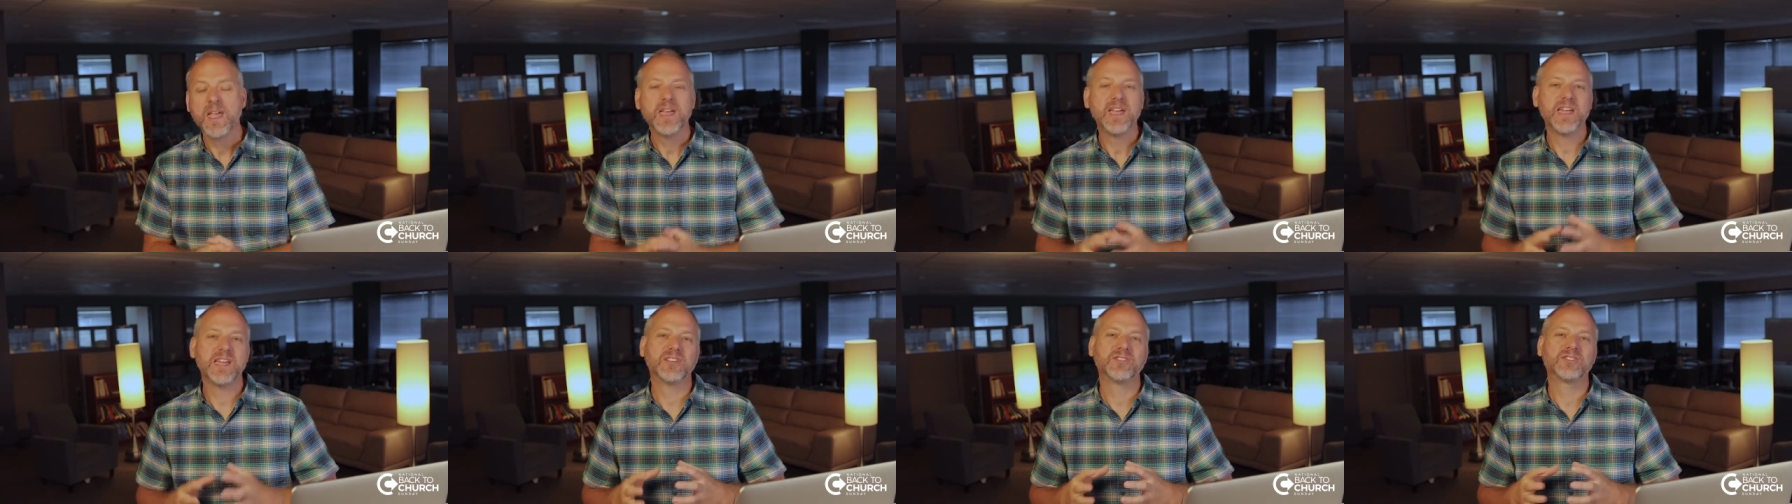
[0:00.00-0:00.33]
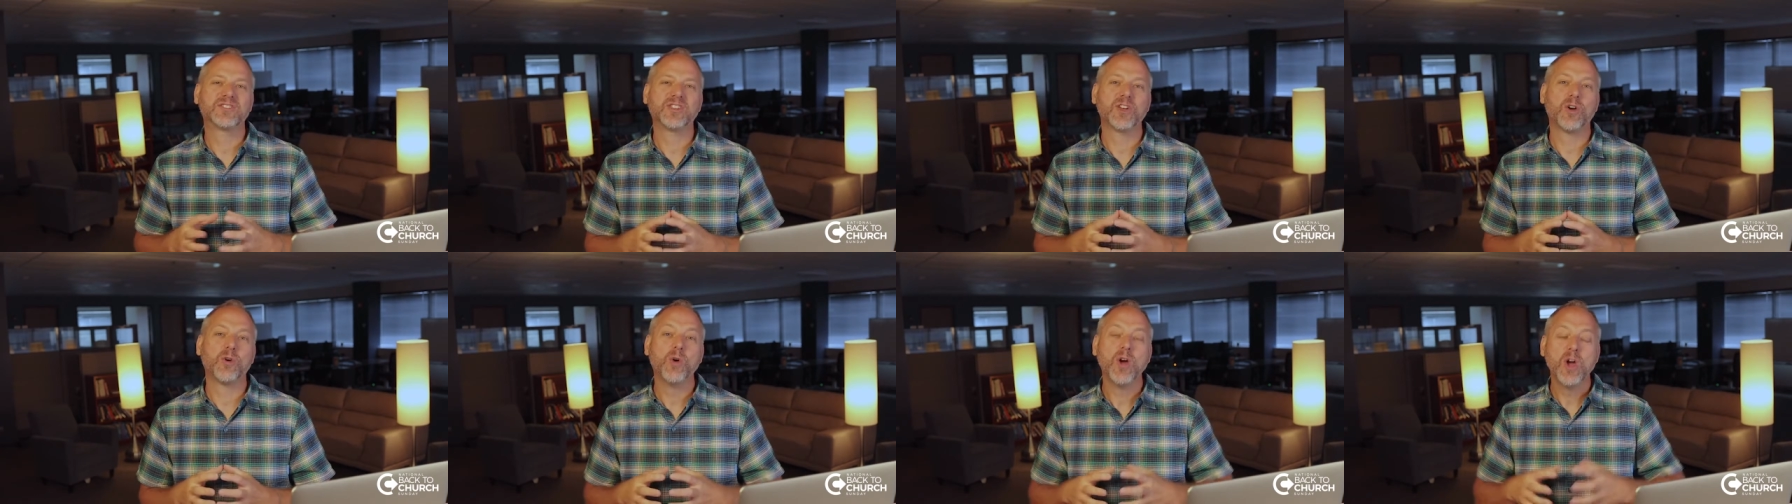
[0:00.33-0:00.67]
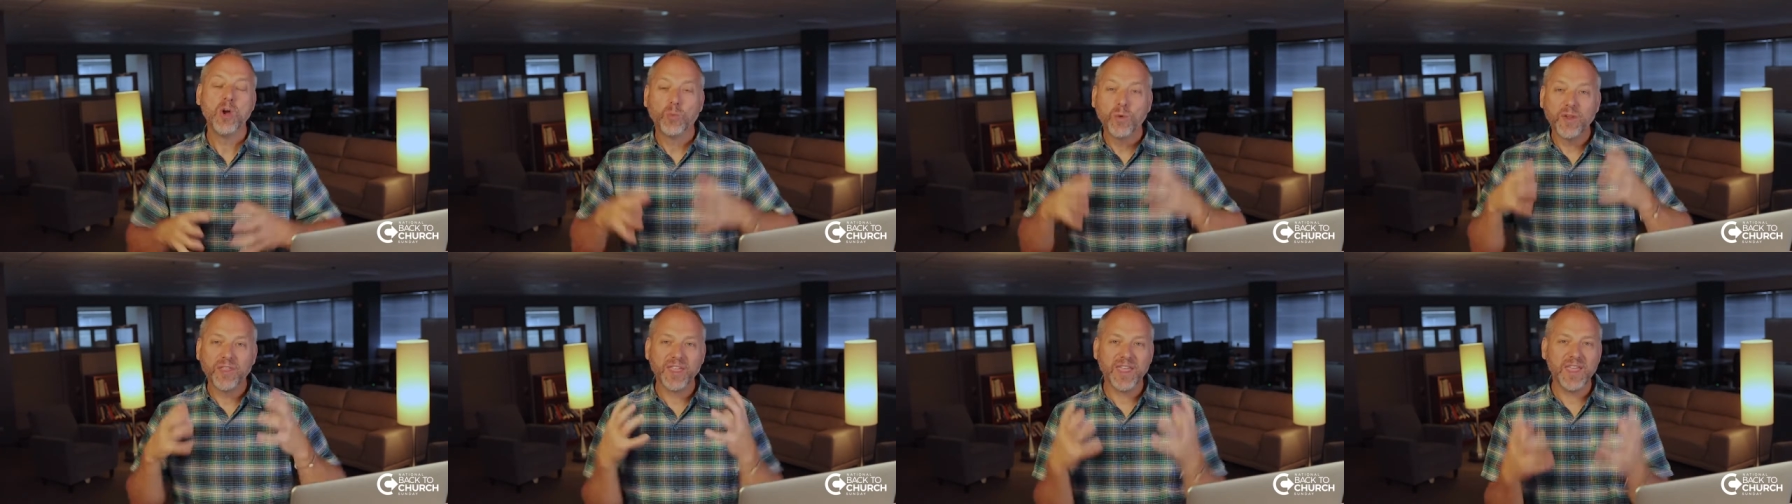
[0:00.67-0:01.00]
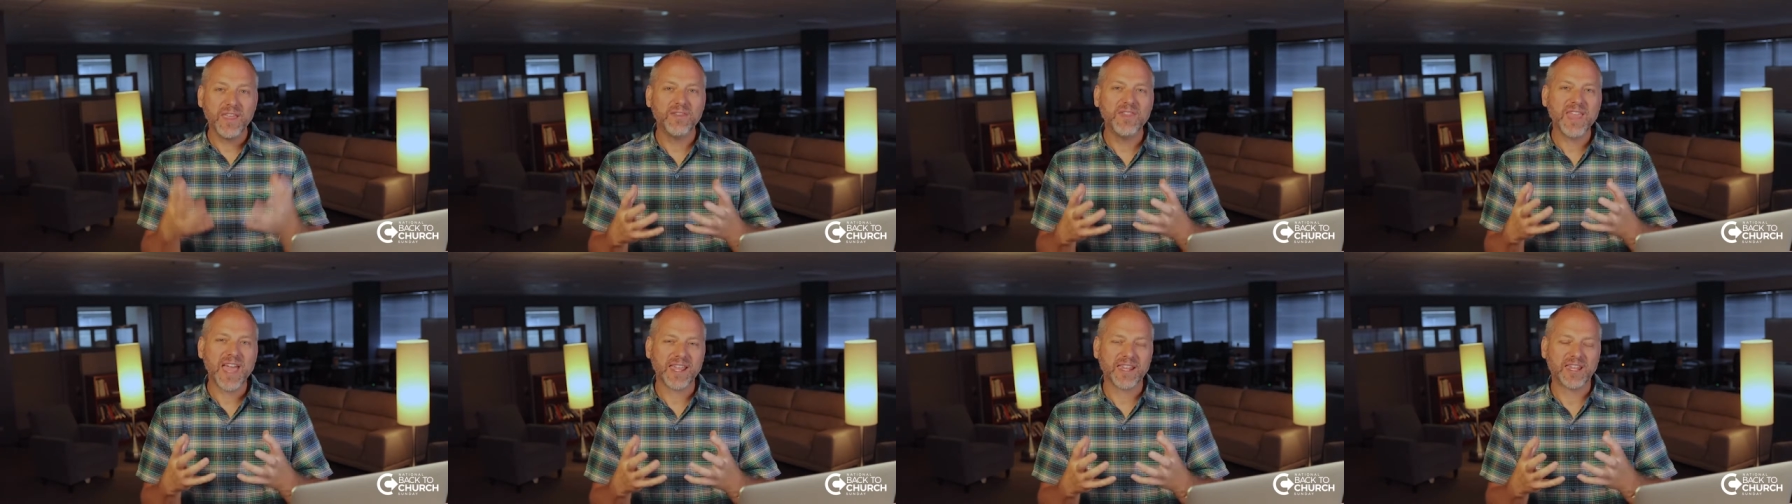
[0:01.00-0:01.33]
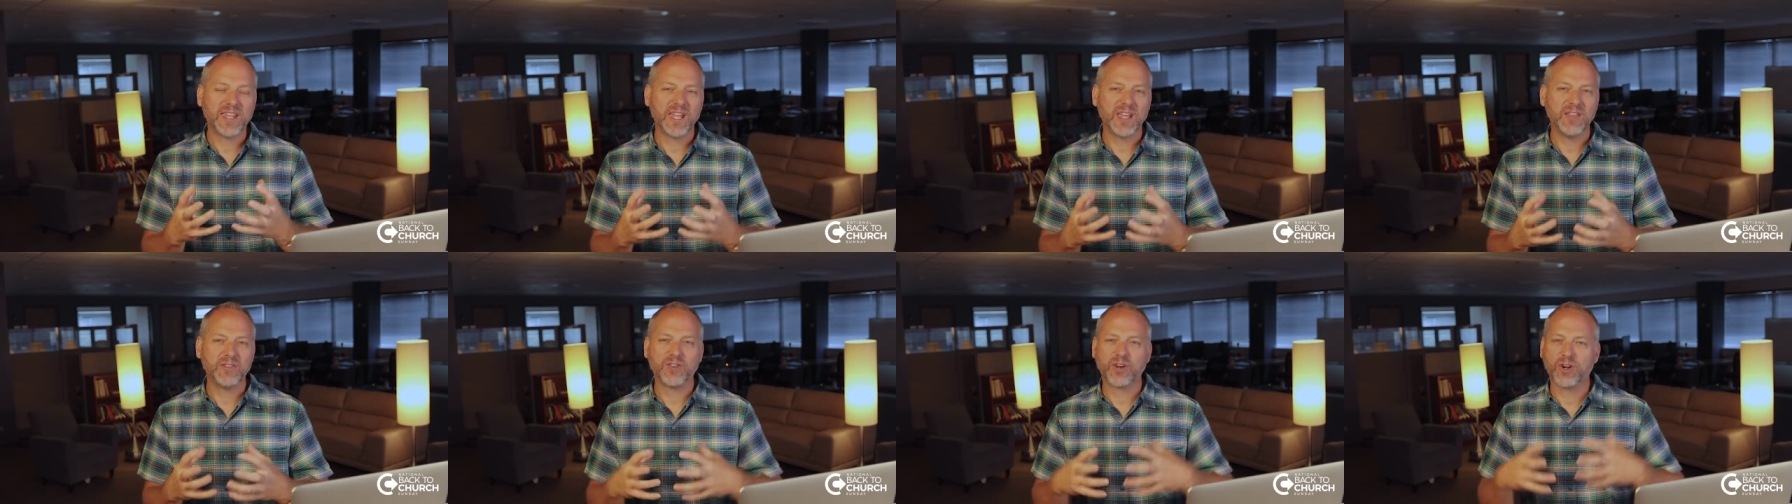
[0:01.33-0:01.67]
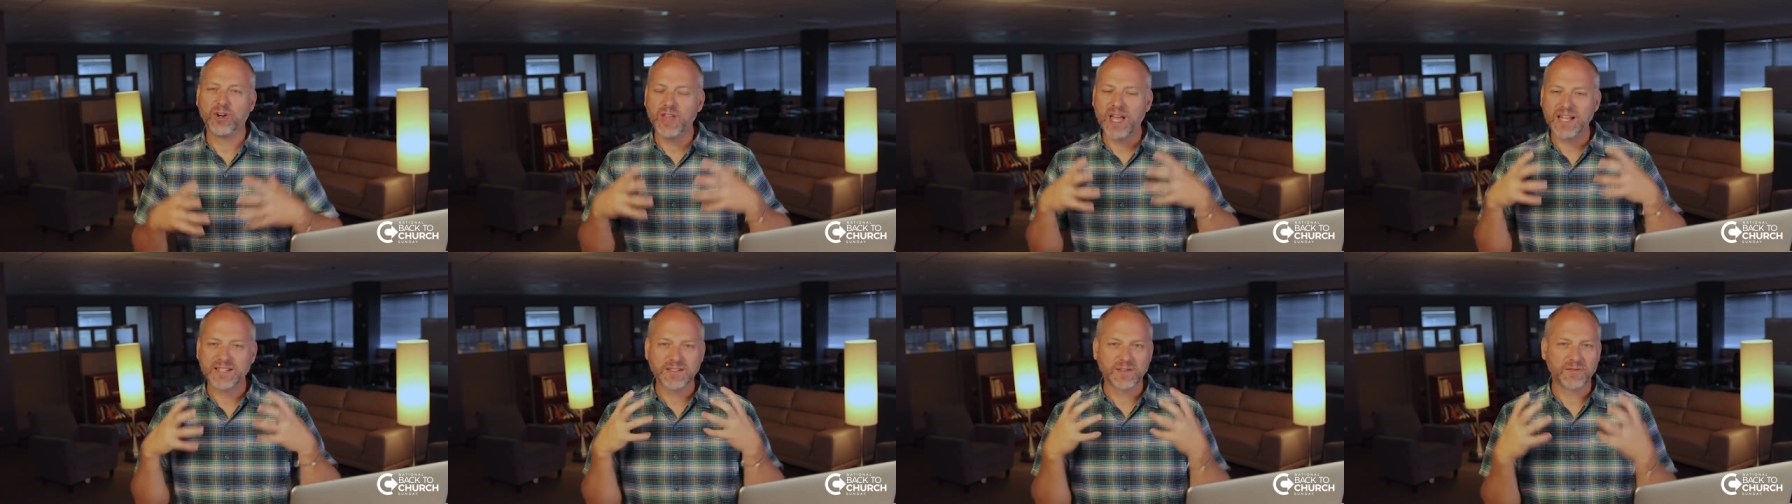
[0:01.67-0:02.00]
And so within that kit, there are
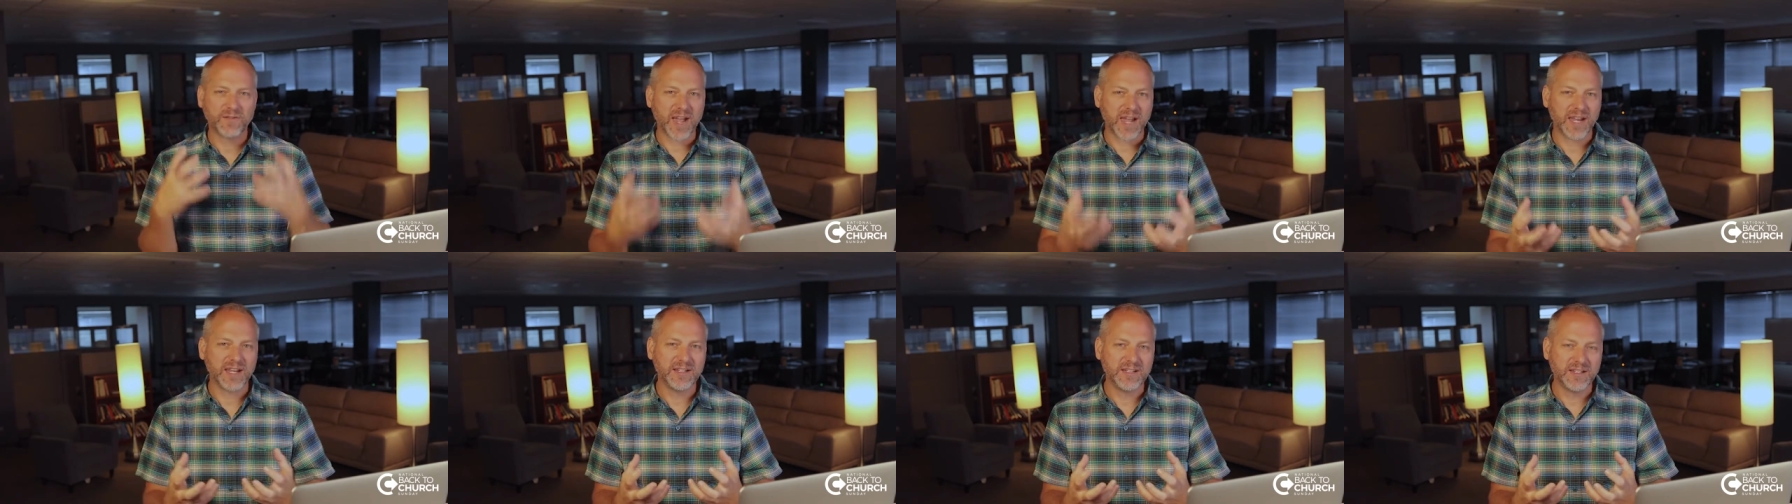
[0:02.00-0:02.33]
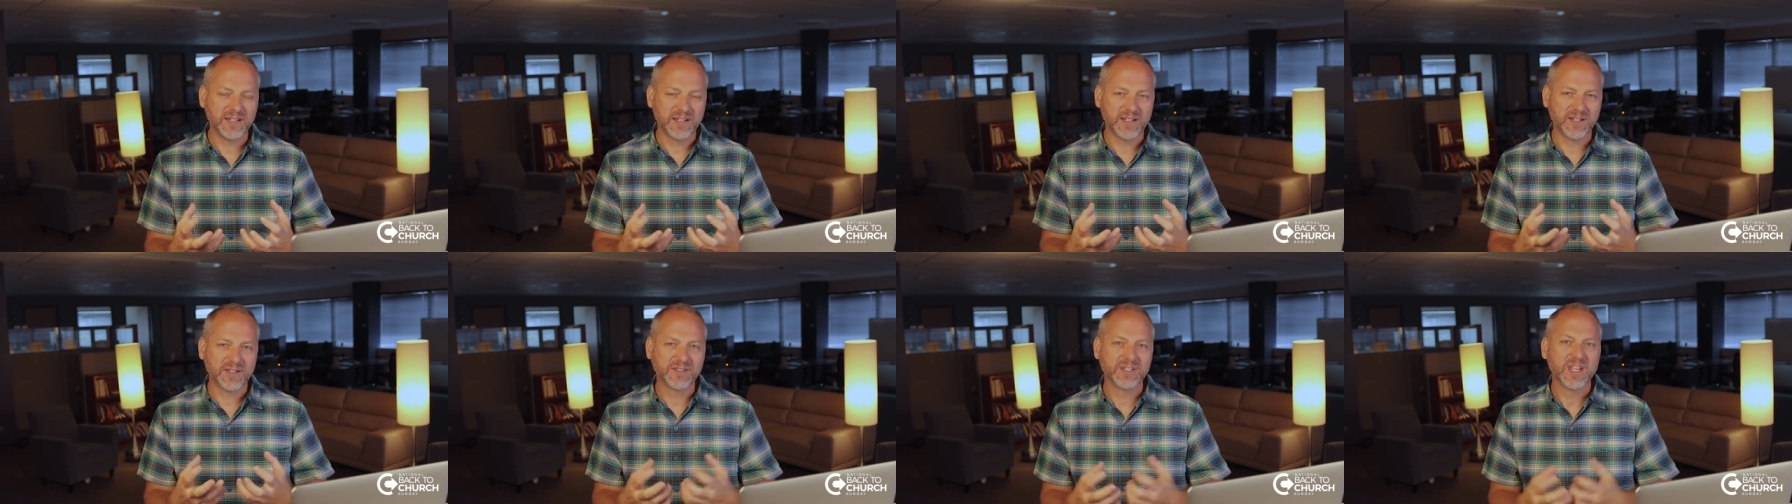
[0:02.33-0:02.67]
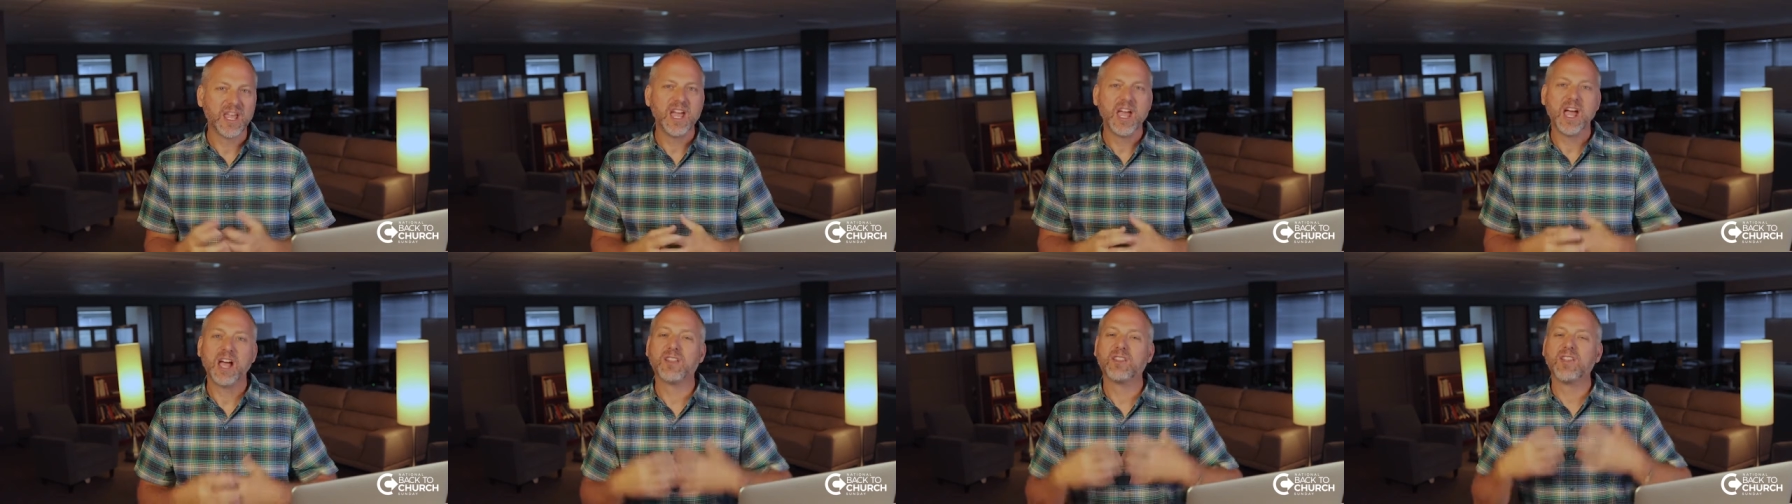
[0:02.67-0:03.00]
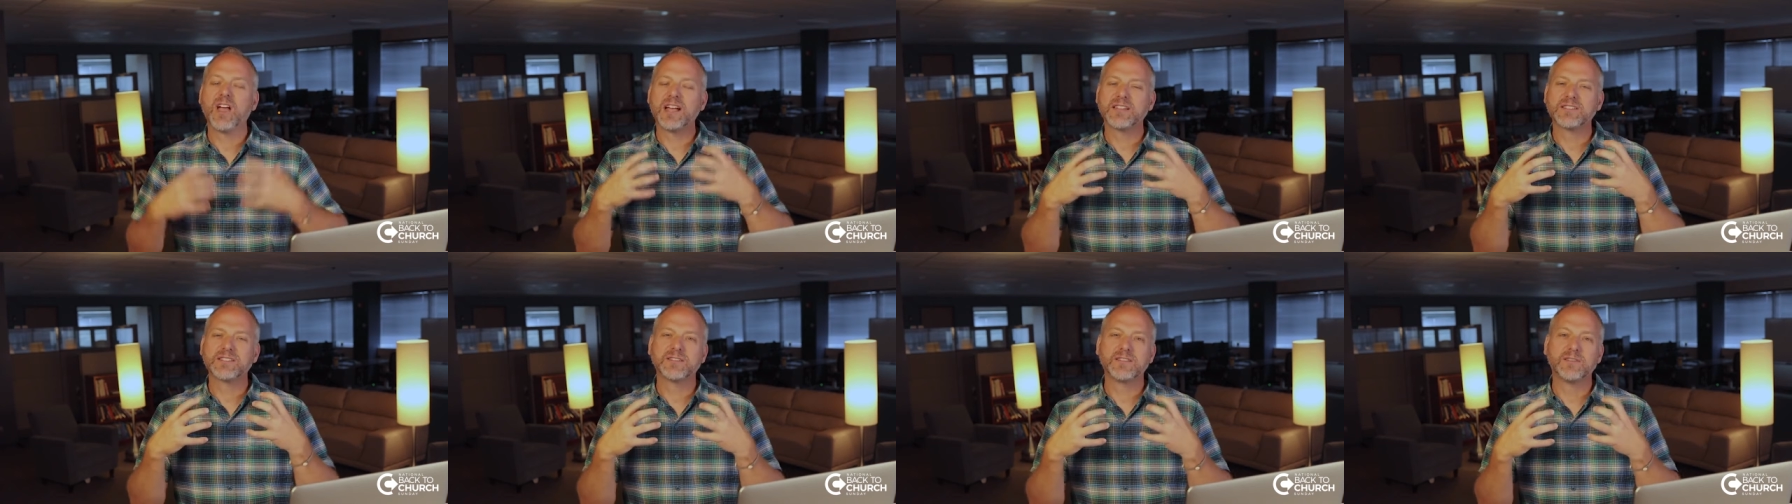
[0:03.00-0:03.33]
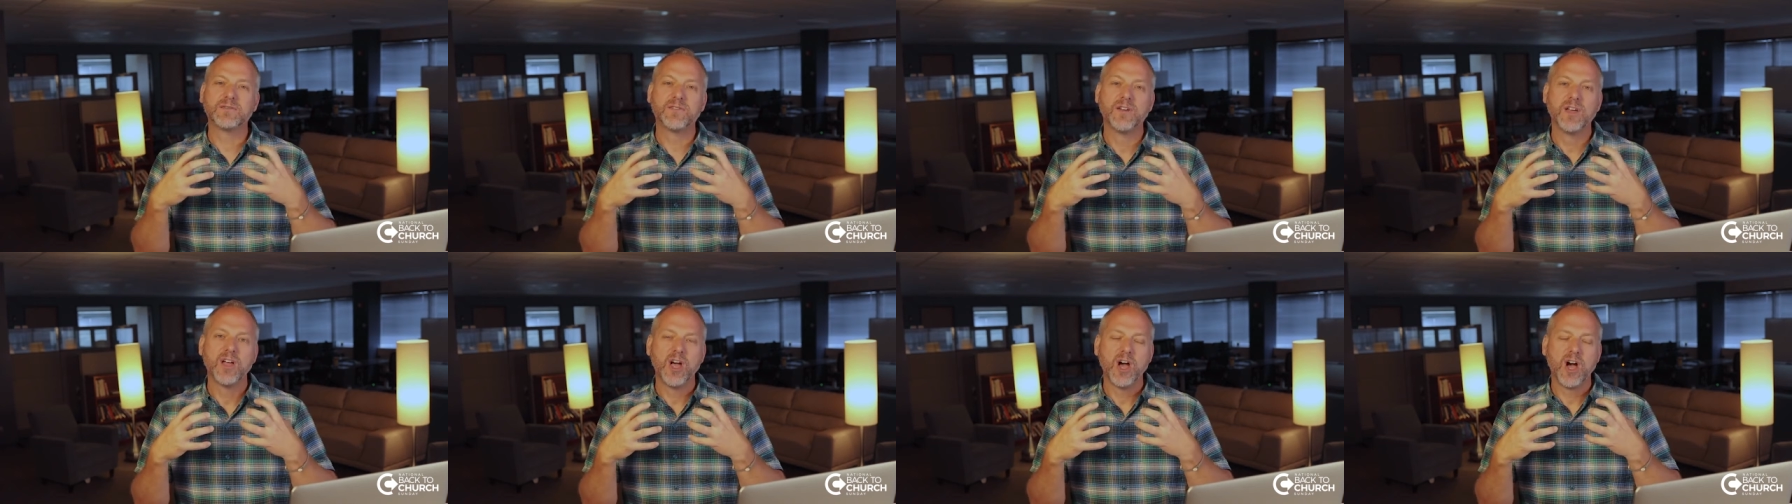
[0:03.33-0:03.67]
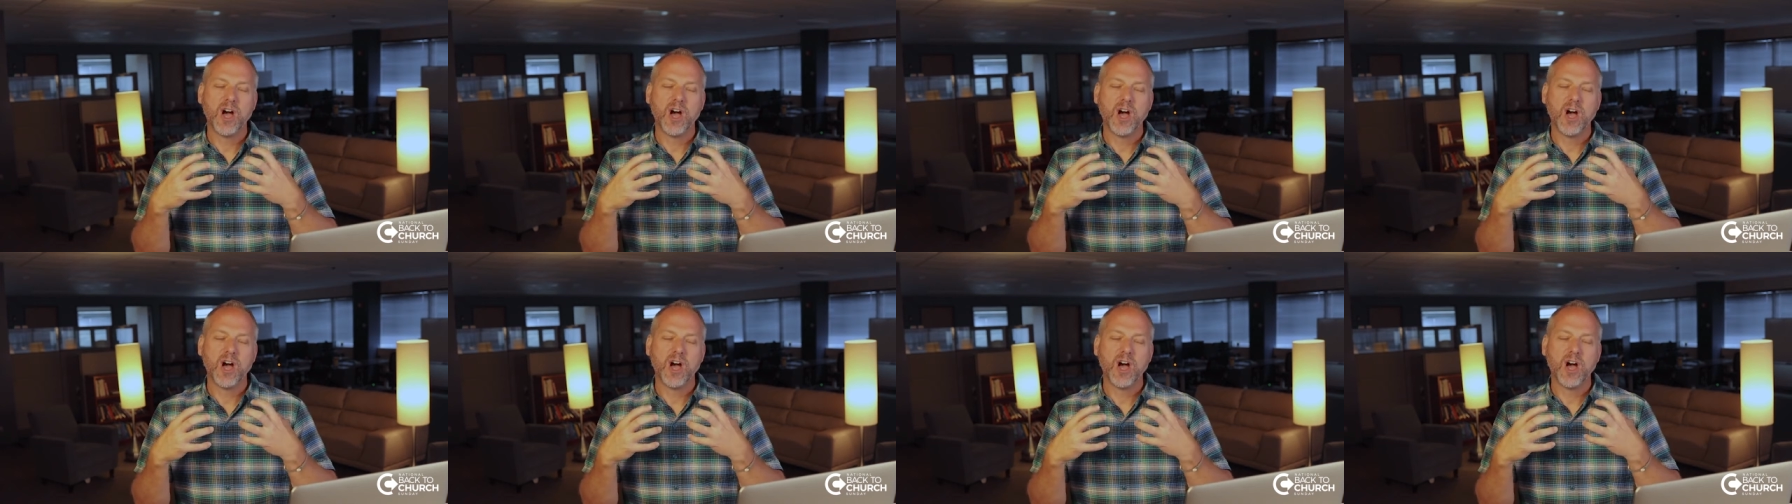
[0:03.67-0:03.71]
lots of ideas and lots of